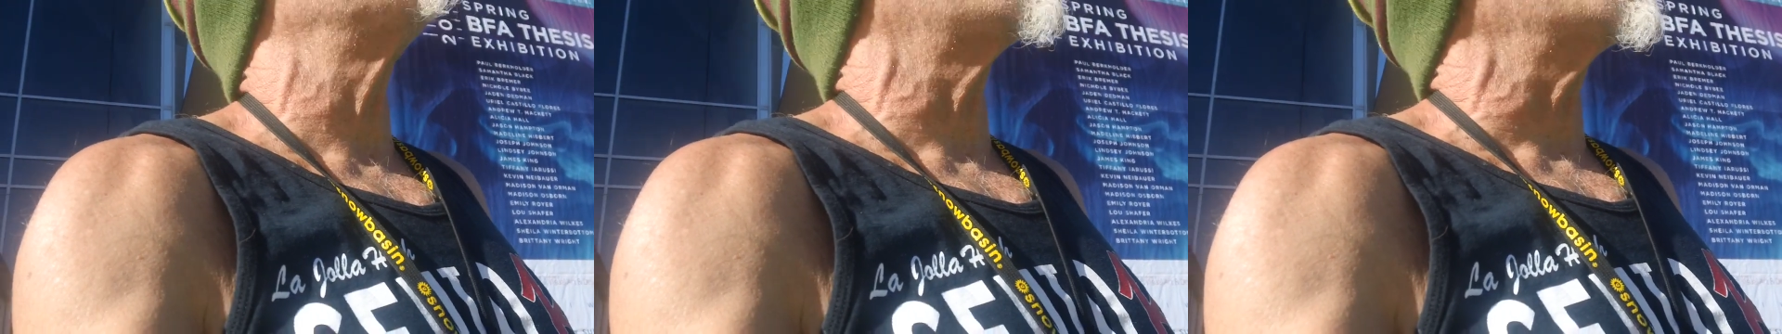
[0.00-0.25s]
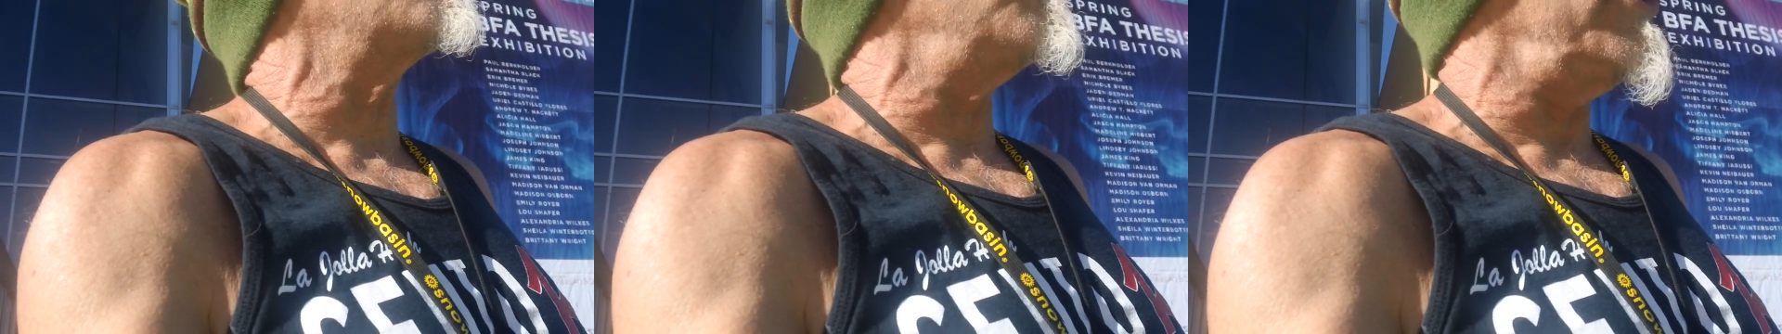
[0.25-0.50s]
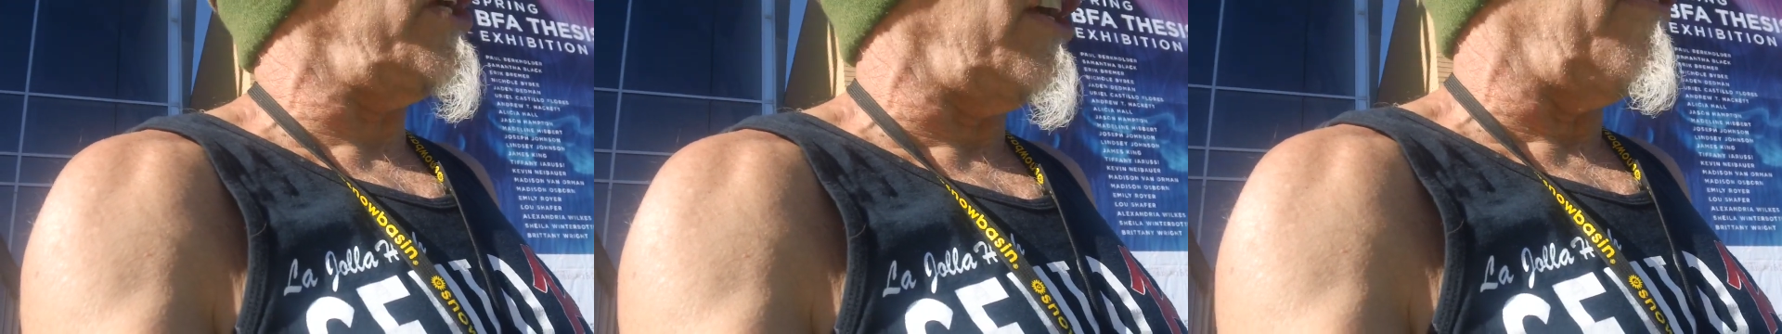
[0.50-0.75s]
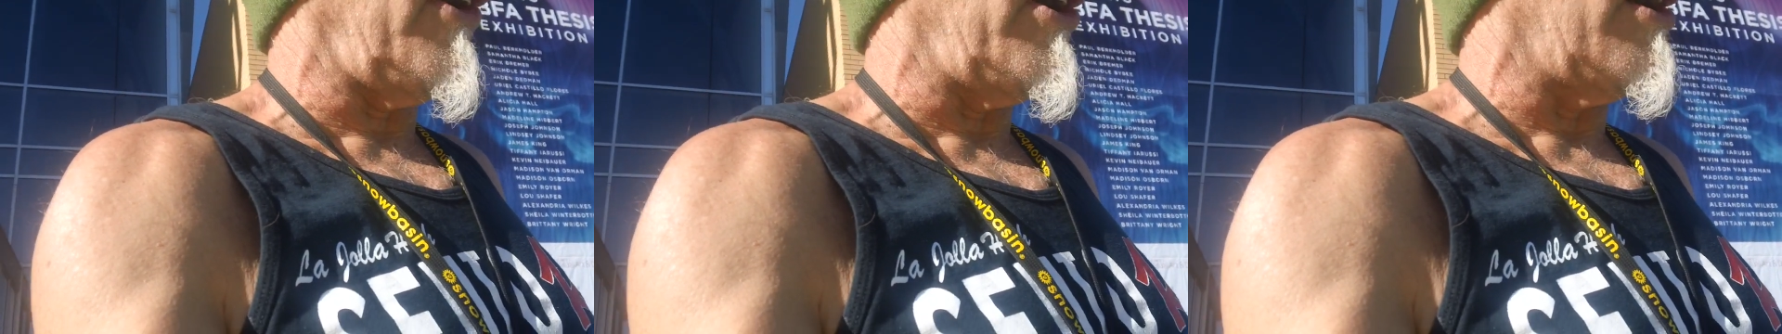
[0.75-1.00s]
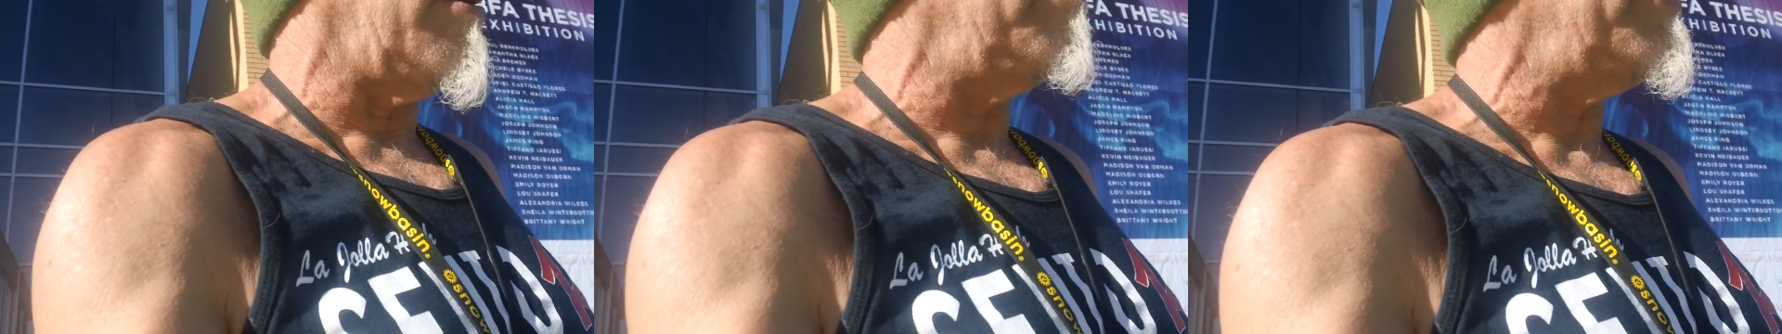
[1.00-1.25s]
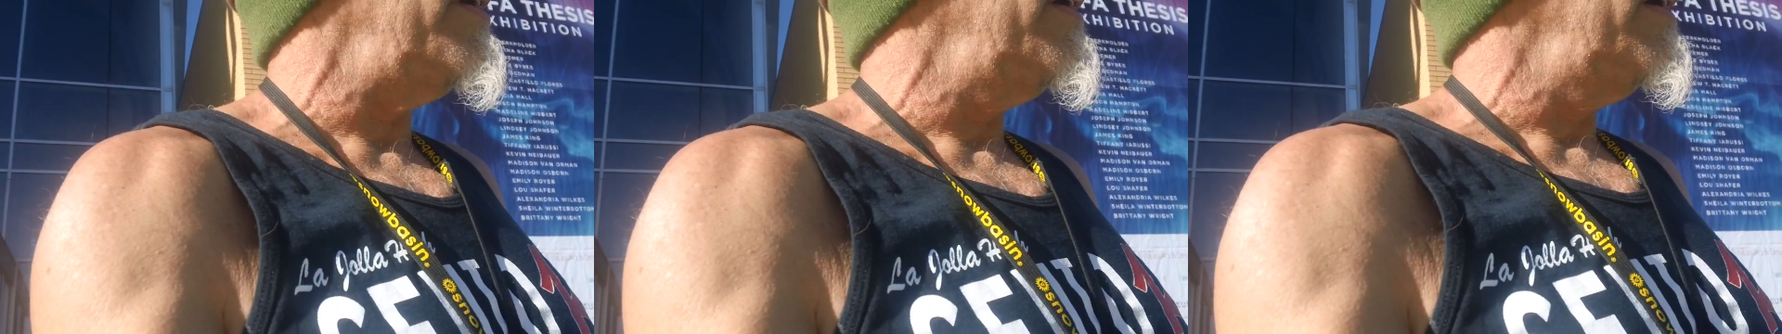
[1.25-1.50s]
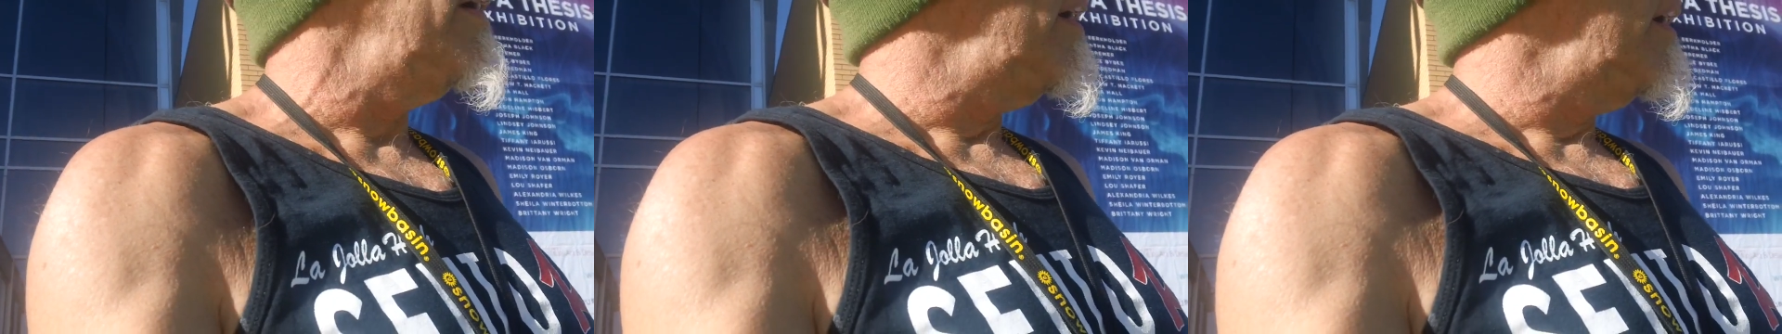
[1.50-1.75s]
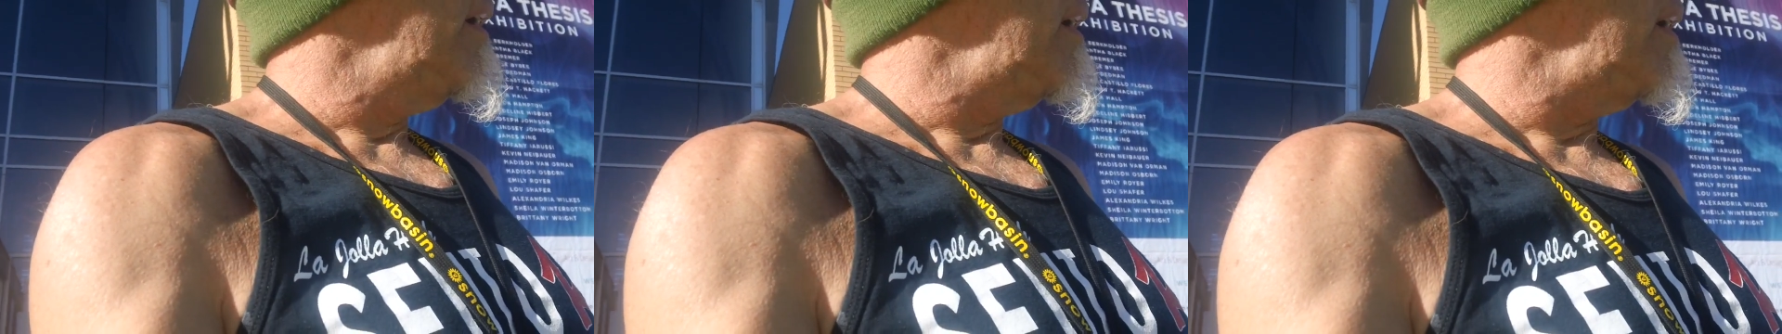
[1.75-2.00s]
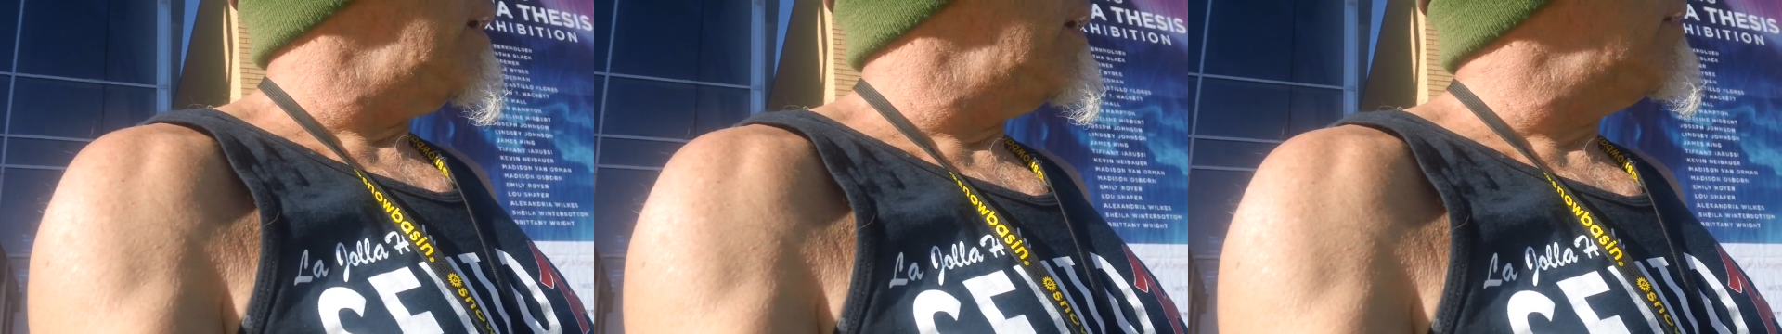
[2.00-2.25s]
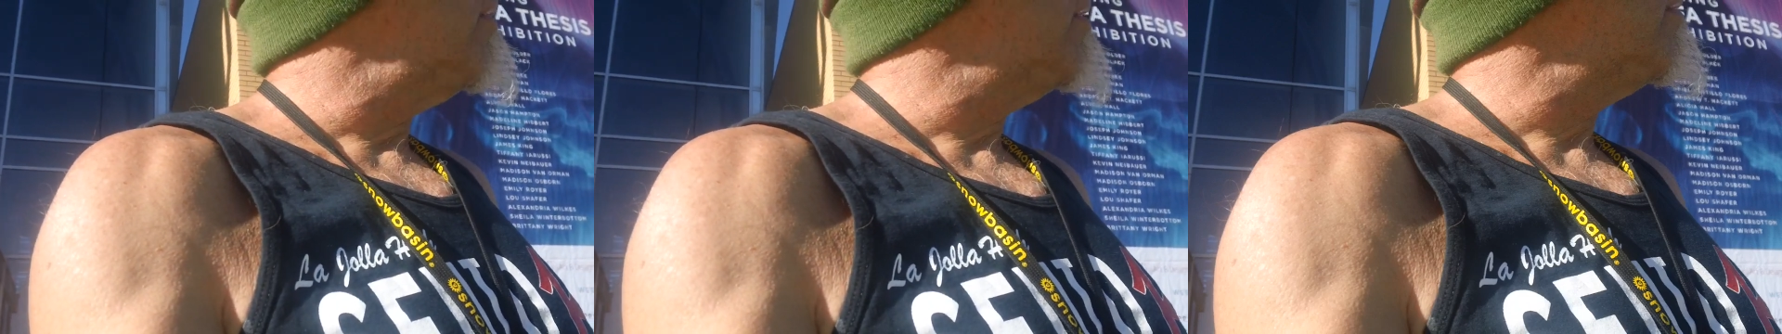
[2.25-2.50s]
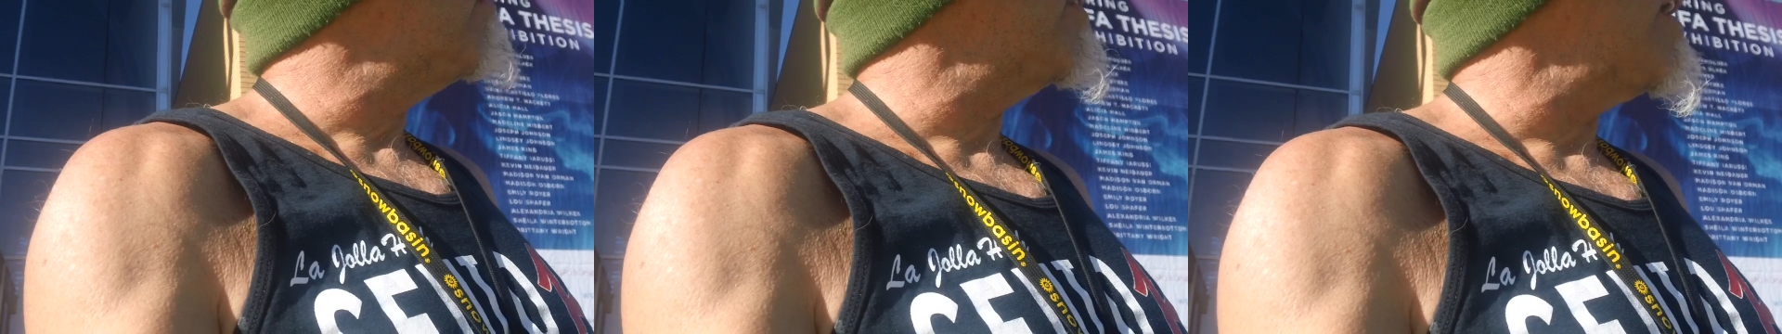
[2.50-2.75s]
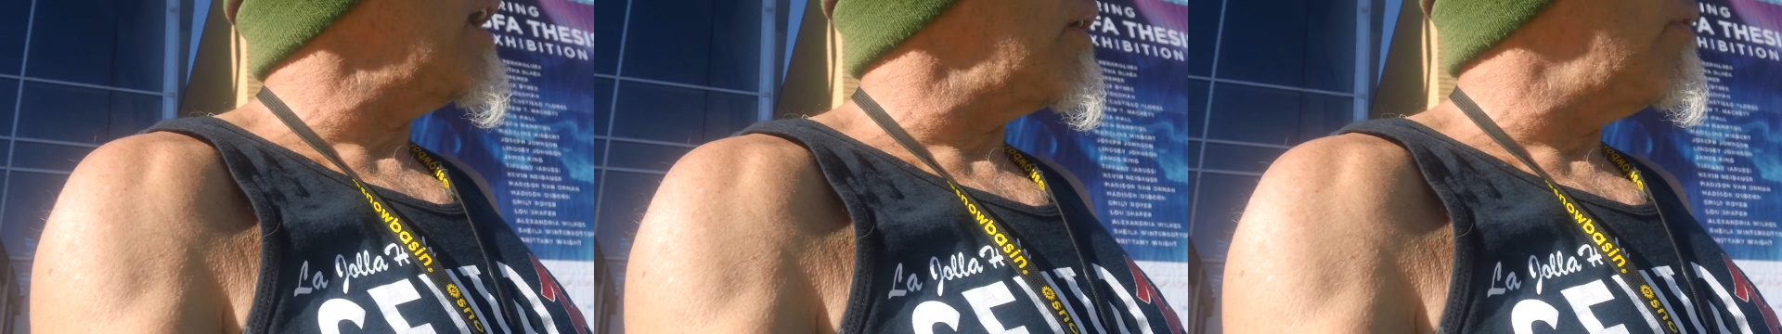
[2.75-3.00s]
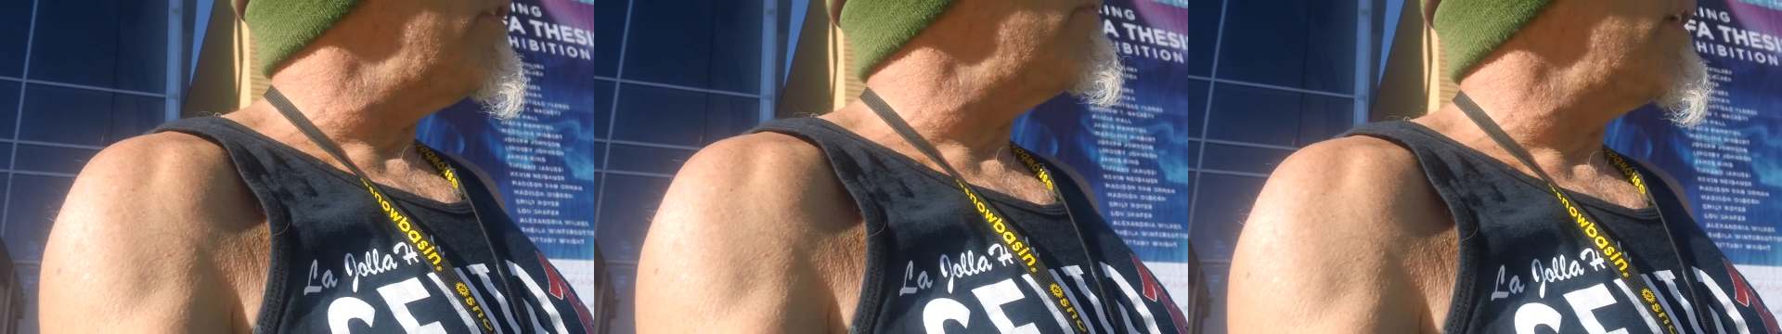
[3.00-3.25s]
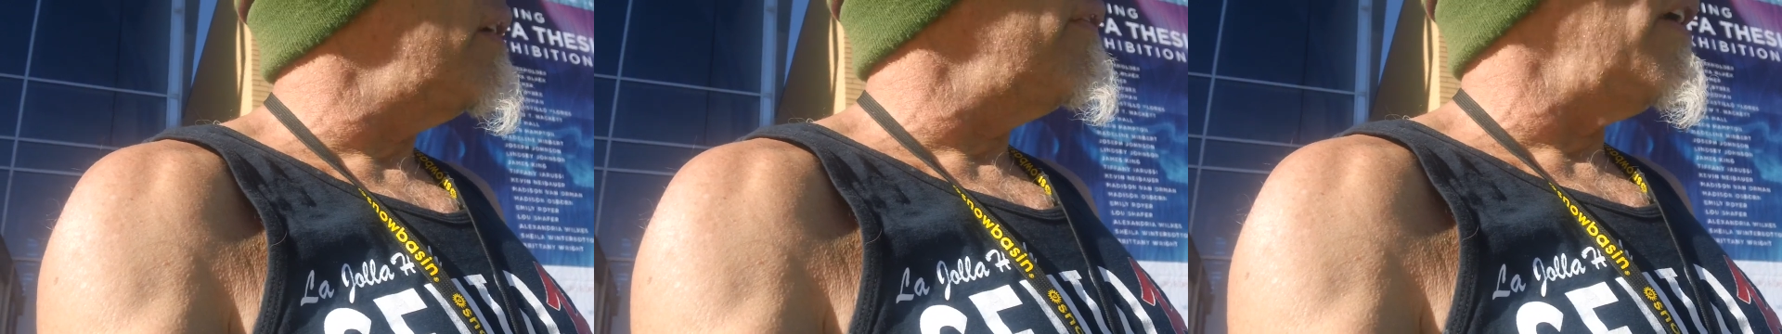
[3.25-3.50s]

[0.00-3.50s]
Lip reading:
Nobody's mouth can be seen.